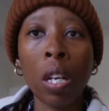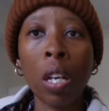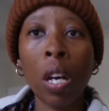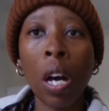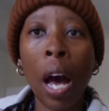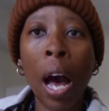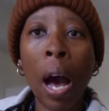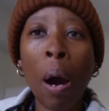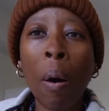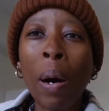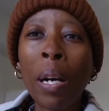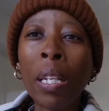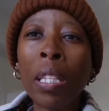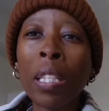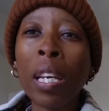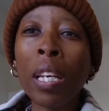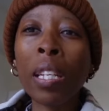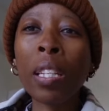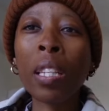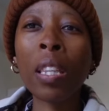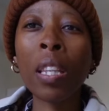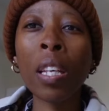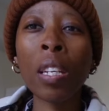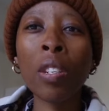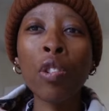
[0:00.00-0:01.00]
I
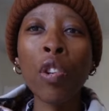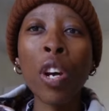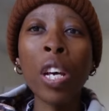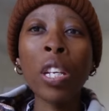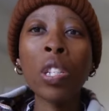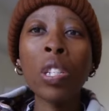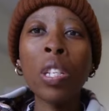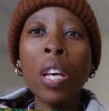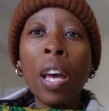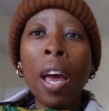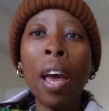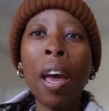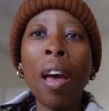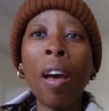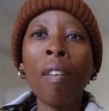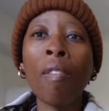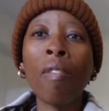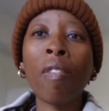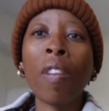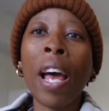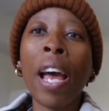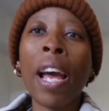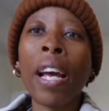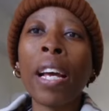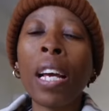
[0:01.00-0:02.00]
wanted the dress to have
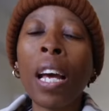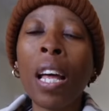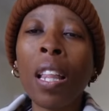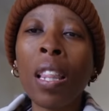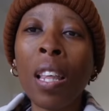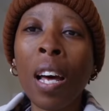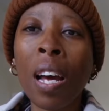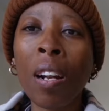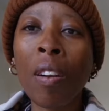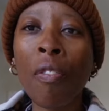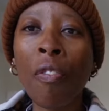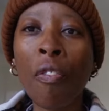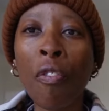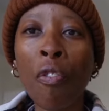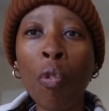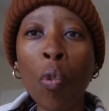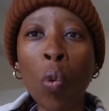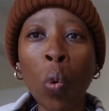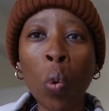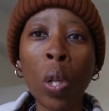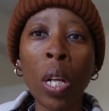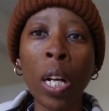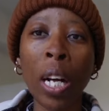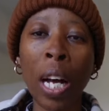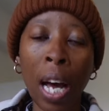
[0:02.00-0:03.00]
like that
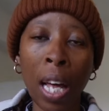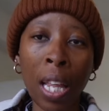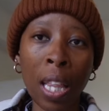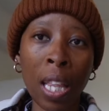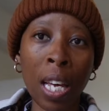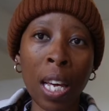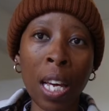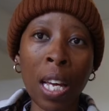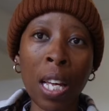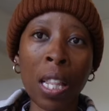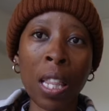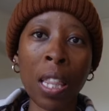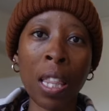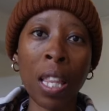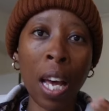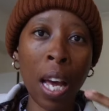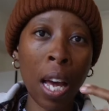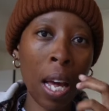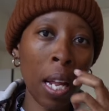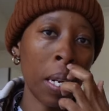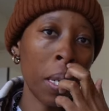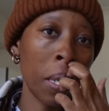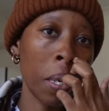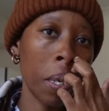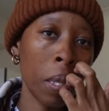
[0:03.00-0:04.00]
full gather
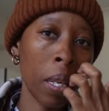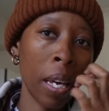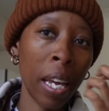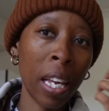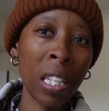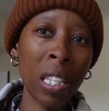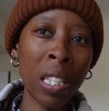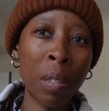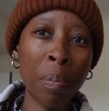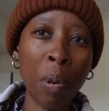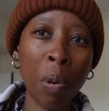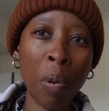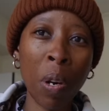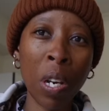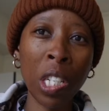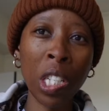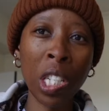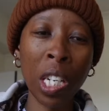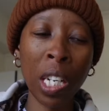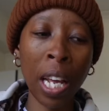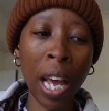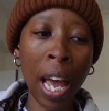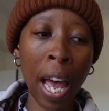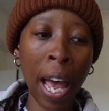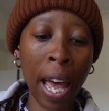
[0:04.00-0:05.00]
that the
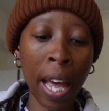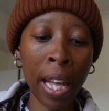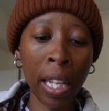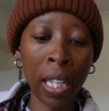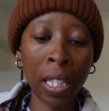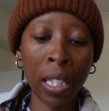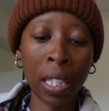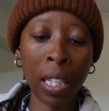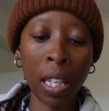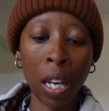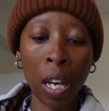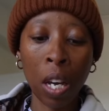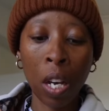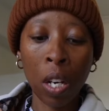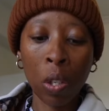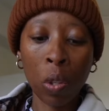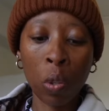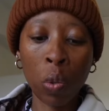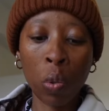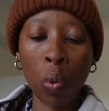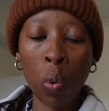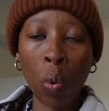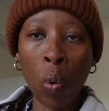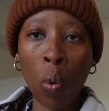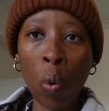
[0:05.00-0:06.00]
inspiration has,
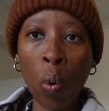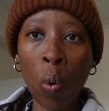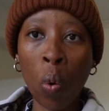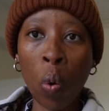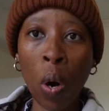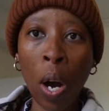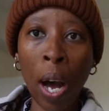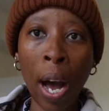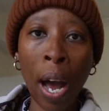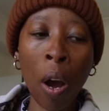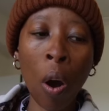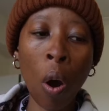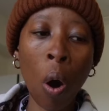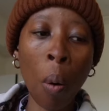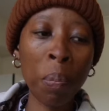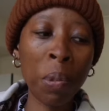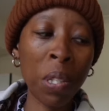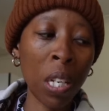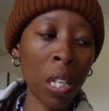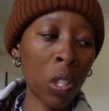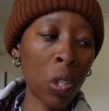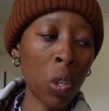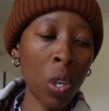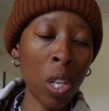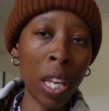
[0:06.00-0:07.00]
so I
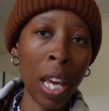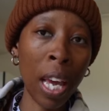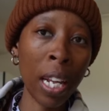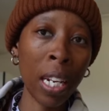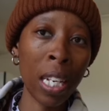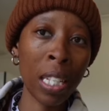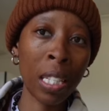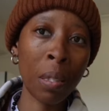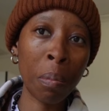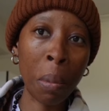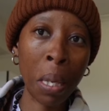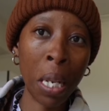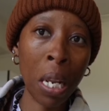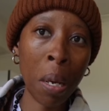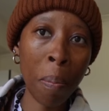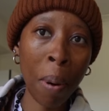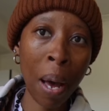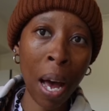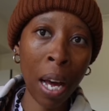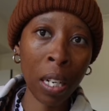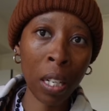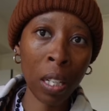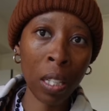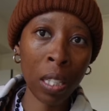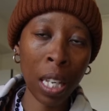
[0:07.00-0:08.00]
opted to get as many
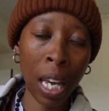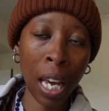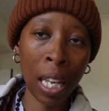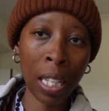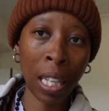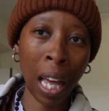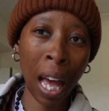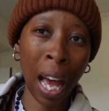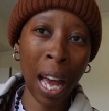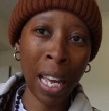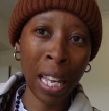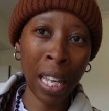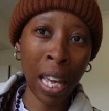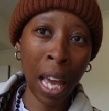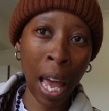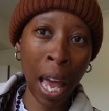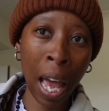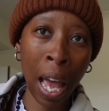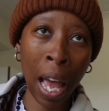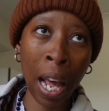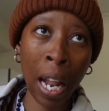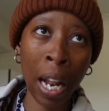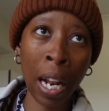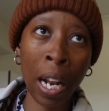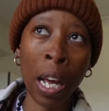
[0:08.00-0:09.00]
panels as I
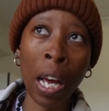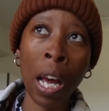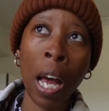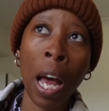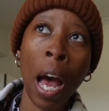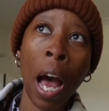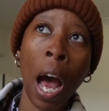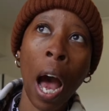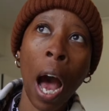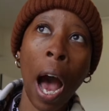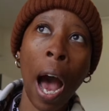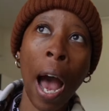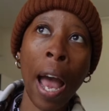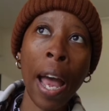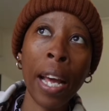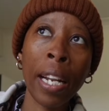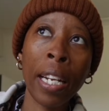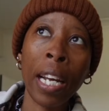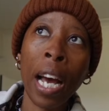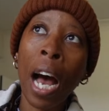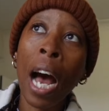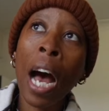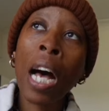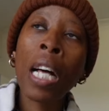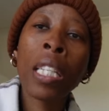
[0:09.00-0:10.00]
can. I had
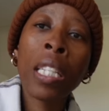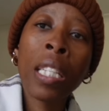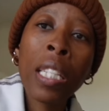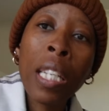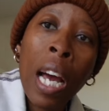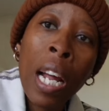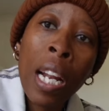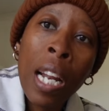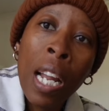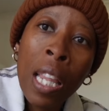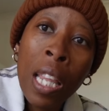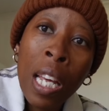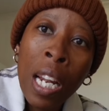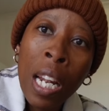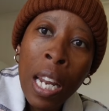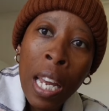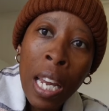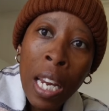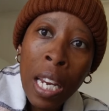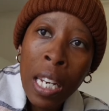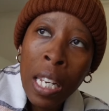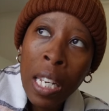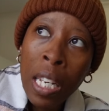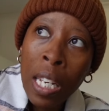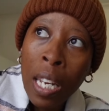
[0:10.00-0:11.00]
asked another
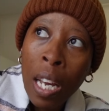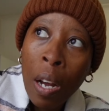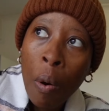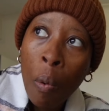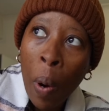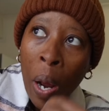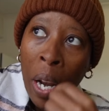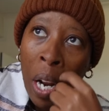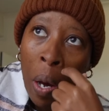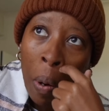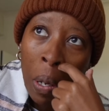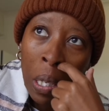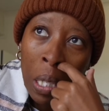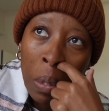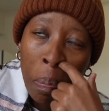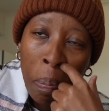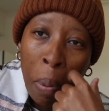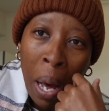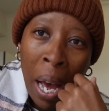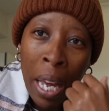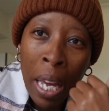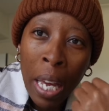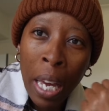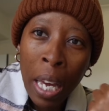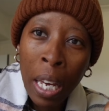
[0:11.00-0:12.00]
lady when I was
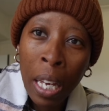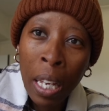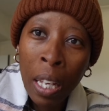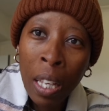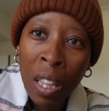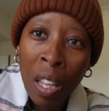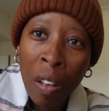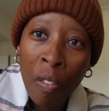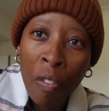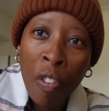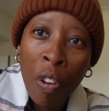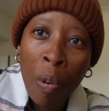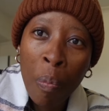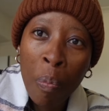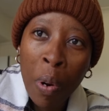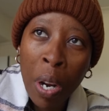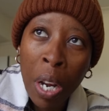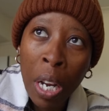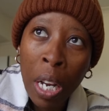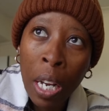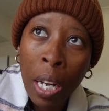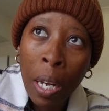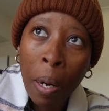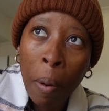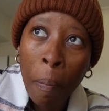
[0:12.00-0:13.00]
buying the
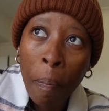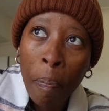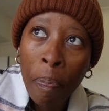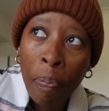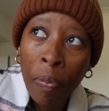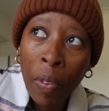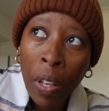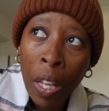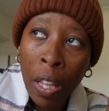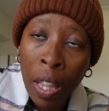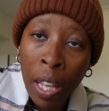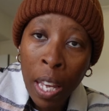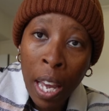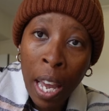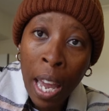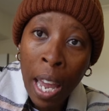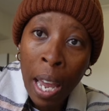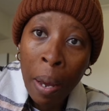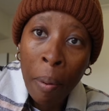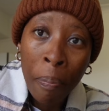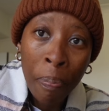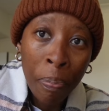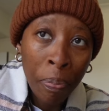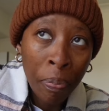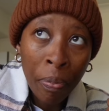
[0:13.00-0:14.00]
fabric
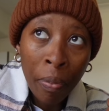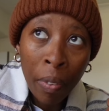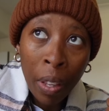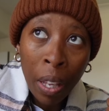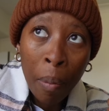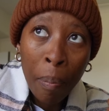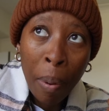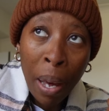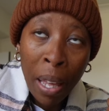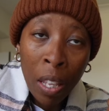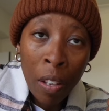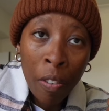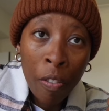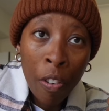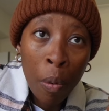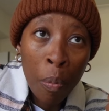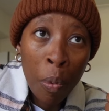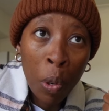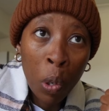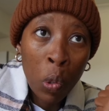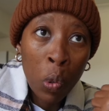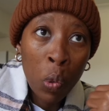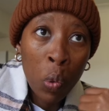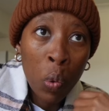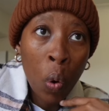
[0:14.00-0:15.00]
there by the
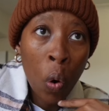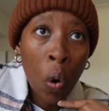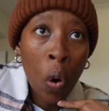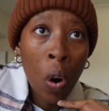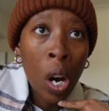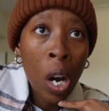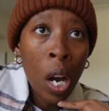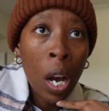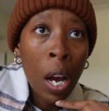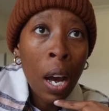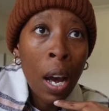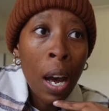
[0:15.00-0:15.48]
fabric store.